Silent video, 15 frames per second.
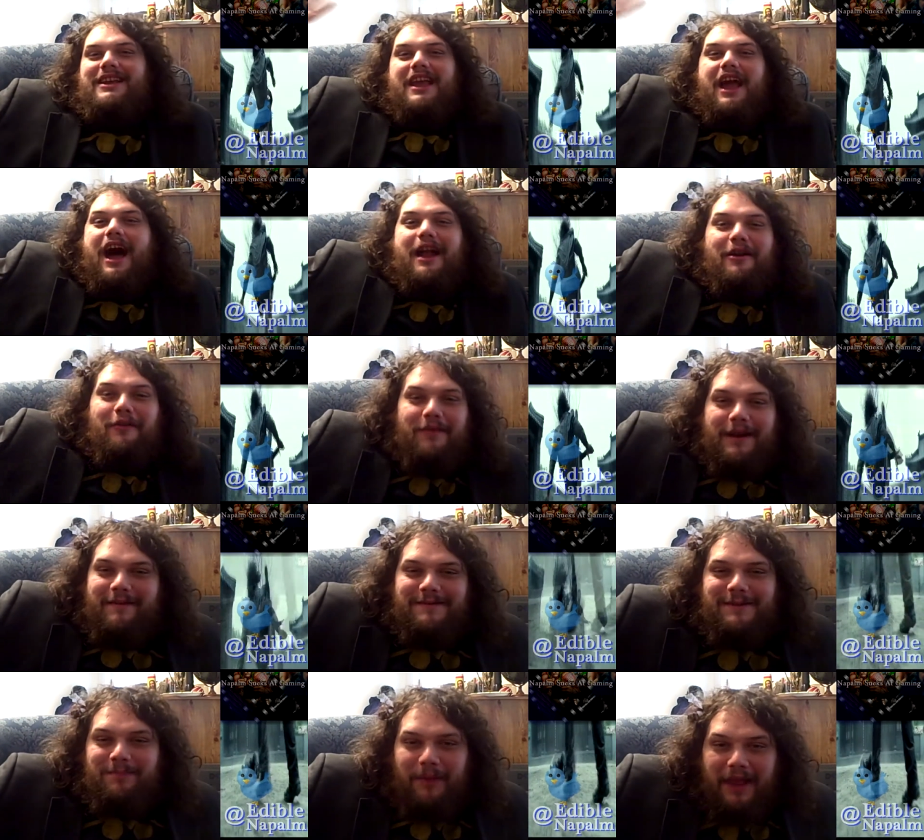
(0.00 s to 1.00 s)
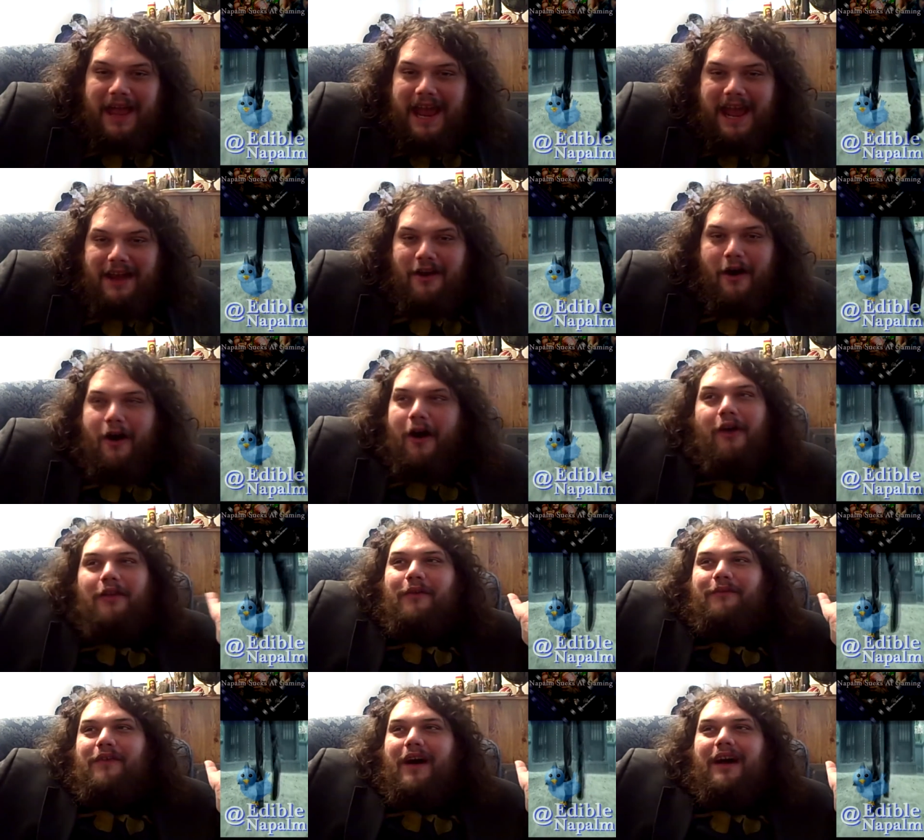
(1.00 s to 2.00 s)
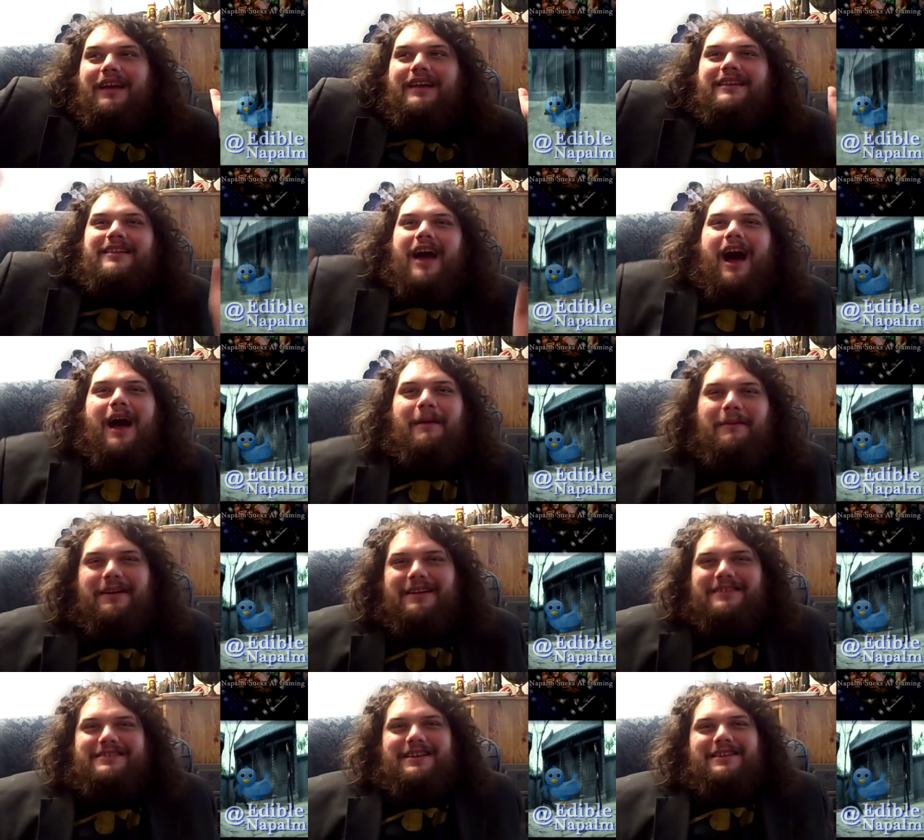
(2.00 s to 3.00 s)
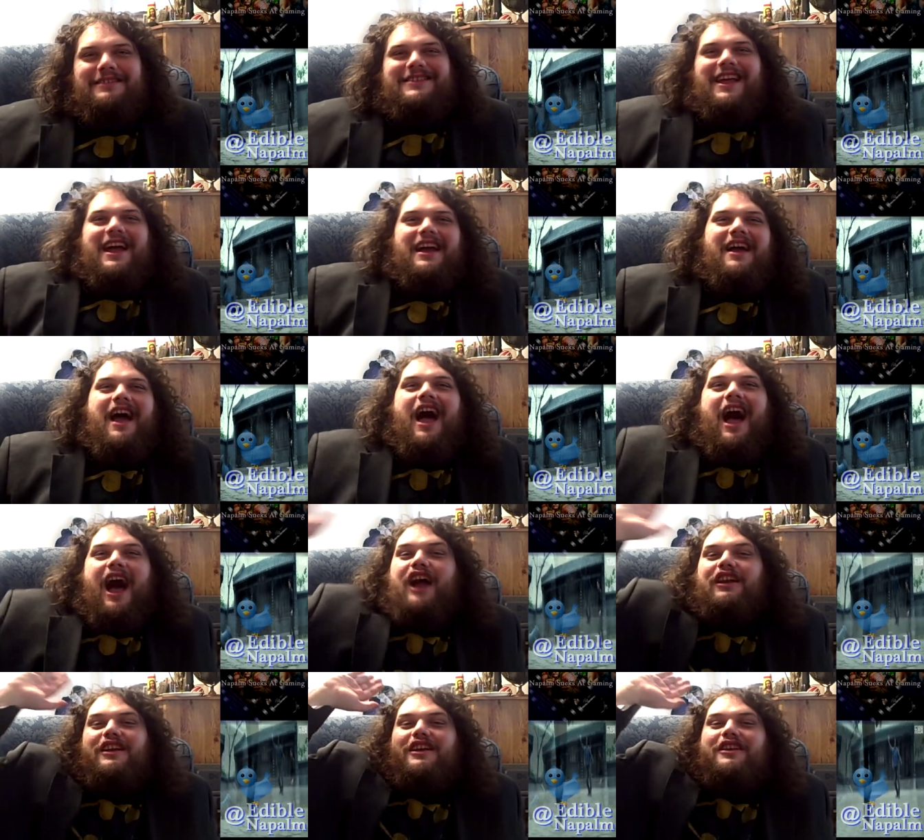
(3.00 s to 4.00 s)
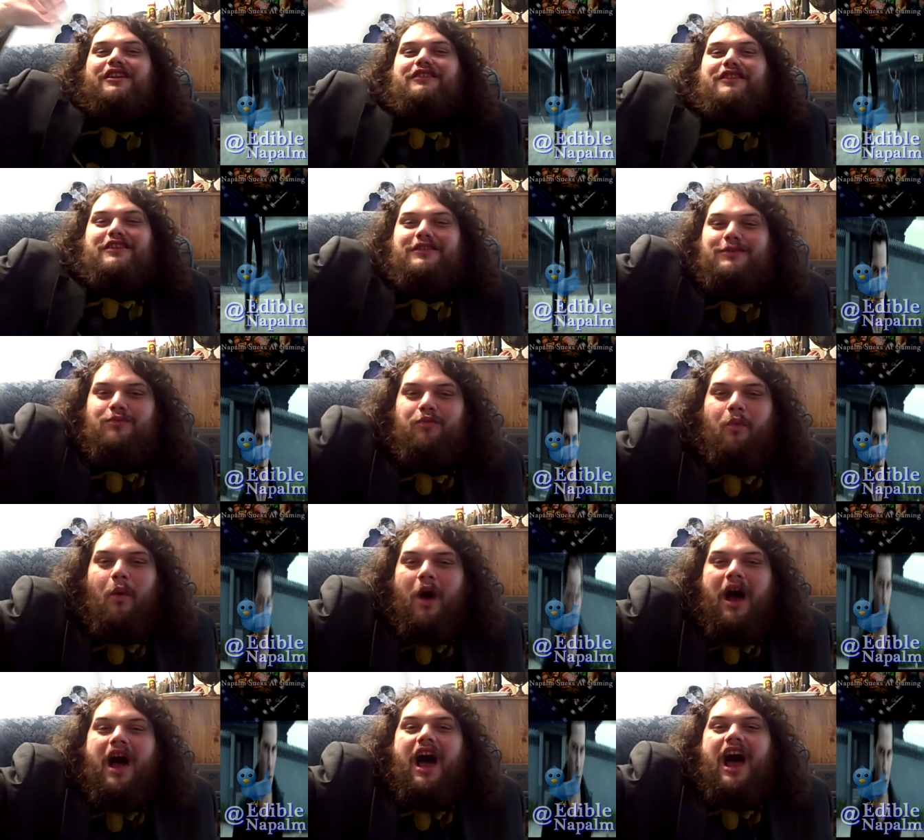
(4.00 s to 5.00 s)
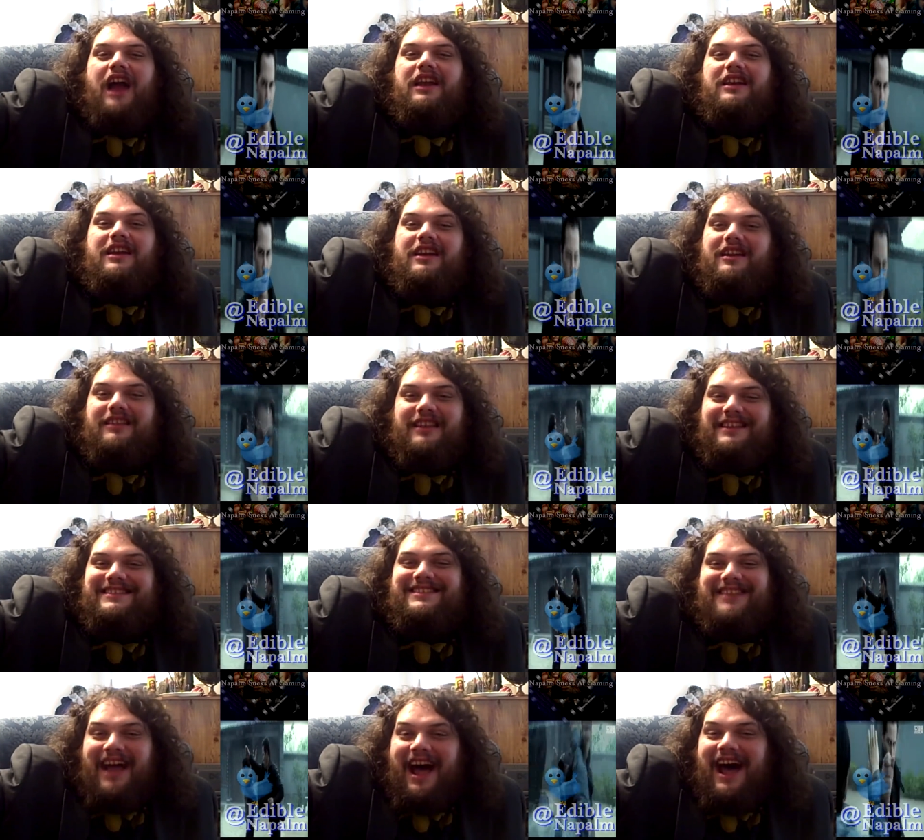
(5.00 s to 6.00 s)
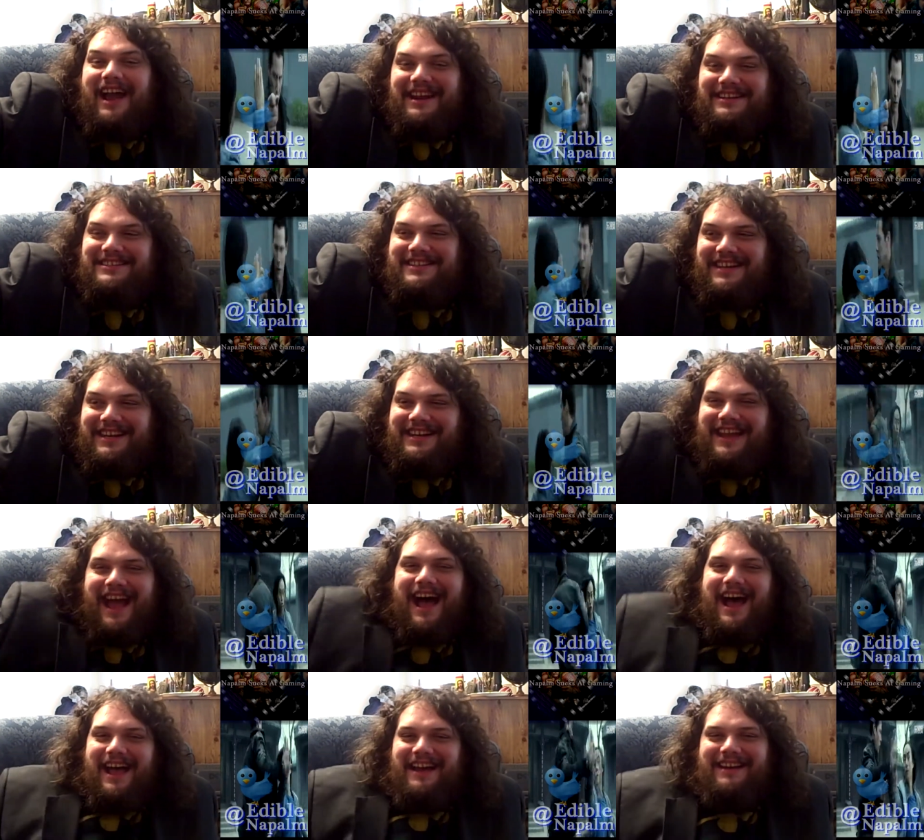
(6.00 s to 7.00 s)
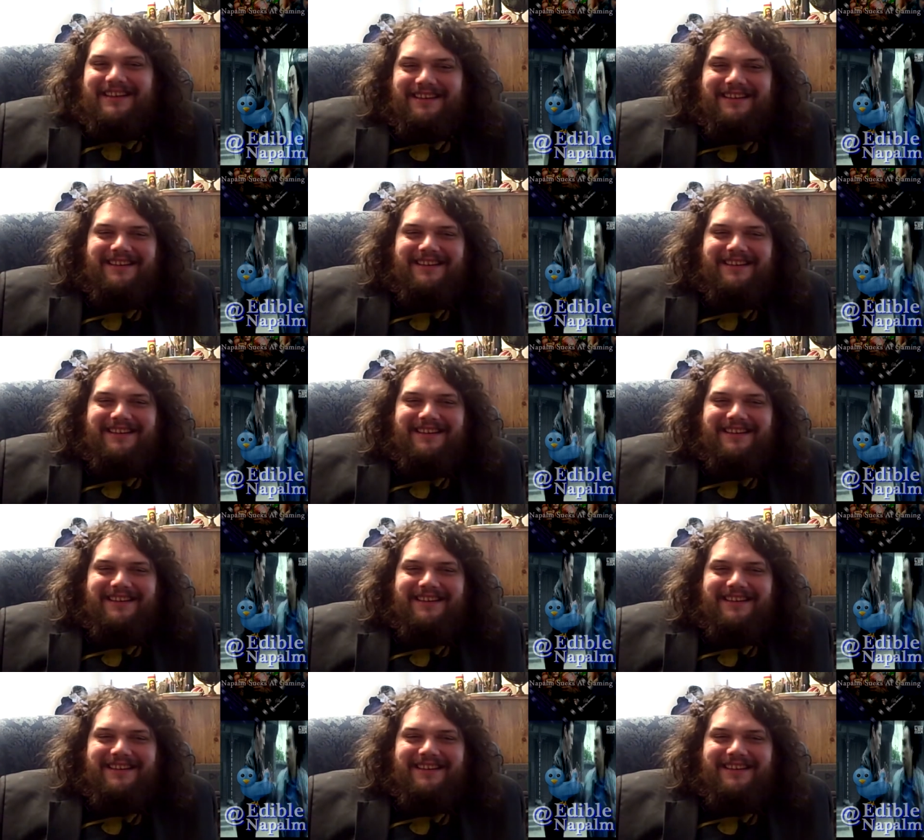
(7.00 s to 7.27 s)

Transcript: Keanu Reeves' plan all the fucking time, because he's like, I needed this Tai Chi guy.